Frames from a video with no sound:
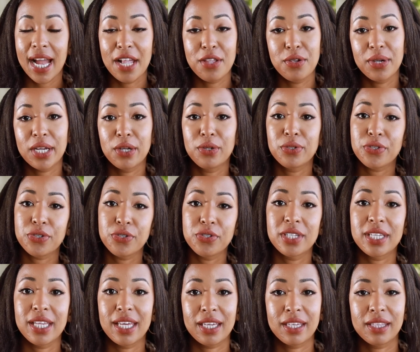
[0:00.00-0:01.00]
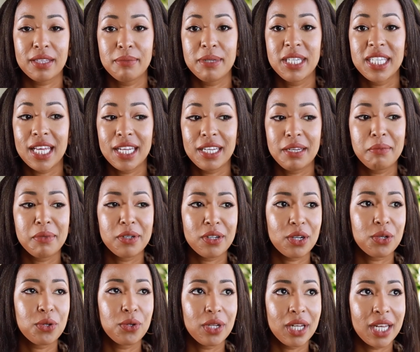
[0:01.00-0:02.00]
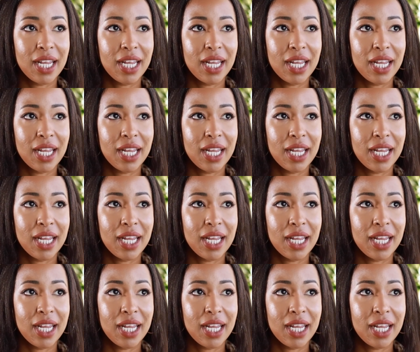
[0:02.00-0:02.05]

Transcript: and you can also use like the Mizani Miracle